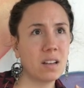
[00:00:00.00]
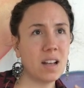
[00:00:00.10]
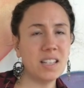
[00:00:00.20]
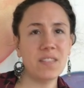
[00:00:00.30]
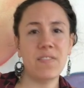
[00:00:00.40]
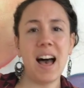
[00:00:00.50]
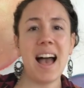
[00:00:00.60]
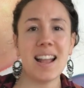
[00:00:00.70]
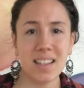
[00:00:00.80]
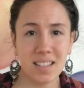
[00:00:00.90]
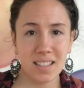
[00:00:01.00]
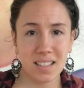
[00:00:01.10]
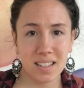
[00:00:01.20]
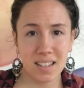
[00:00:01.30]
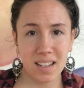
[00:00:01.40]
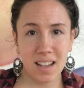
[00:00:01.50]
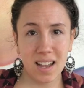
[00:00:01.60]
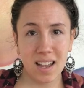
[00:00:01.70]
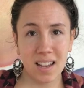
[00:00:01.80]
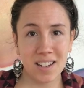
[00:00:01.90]
a divide.
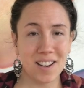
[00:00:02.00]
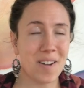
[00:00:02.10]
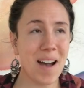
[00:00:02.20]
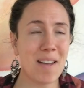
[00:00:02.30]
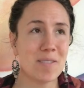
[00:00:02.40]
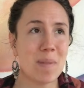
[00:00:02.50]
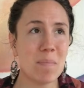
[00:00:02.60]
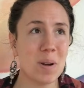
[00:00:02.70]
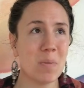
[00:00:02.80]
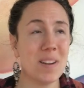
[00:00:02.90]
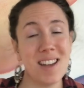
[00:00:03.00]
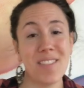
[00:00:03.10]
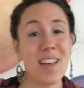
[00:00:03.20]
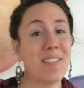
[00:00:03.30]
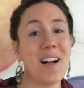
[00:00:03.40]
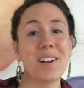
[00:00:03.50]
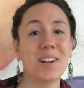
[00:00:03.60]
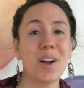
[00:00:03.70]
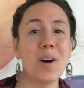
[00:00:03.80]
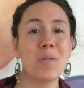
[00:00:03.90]
You know, I remember when not that long
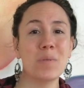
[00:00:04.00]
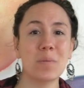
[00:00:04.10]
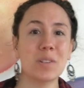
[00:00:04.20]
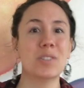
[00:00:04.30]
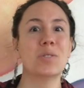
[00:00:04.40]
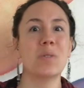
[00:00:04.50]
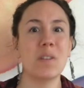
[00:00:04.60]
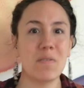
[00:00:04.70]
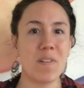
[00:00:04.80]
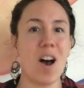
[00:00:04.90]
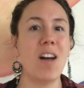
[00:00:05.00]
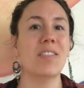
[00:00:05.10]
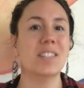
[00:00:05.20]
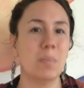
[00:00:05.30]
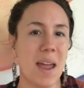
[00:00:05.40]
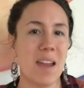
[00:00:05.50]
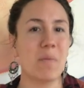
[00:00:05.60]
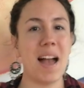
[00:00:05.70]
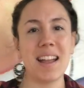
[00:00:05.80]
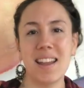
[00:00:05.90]
ago we were sort of on this
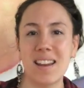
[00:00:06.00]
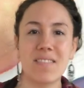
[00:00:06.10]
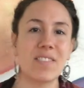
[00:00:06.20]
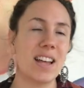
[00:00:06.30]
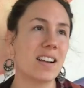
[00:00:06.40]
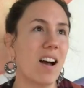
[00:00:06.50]
bandwagon of like,